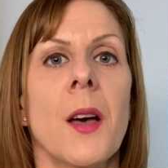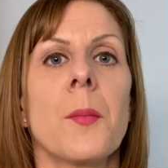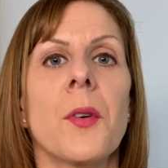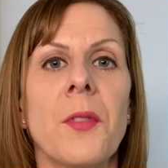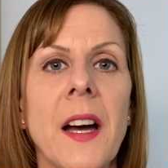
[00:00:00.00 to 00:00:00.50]

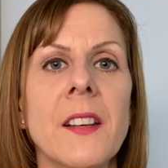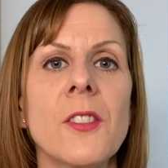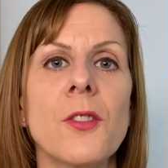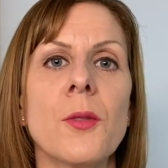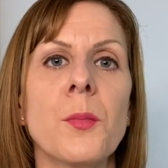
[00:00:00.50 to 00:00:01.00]

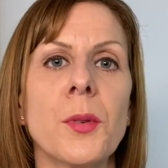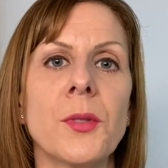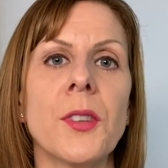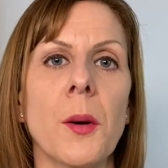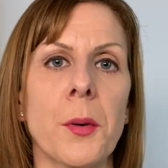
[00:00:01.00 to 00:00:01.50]
providing you put
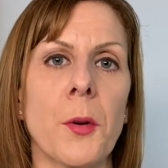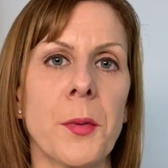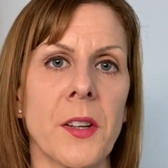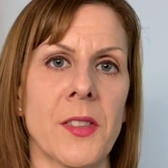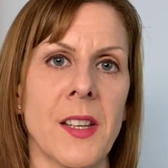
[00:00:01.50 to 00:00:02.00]
the
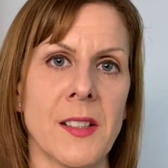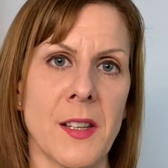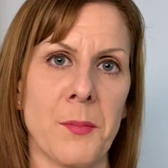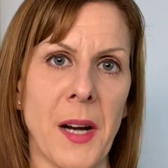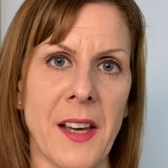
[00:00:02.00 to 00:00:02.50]
appropriate things
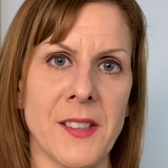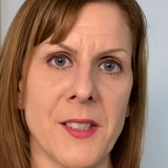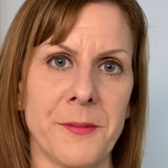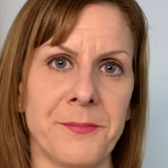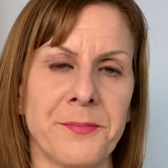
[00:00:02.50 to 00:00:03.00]
in place.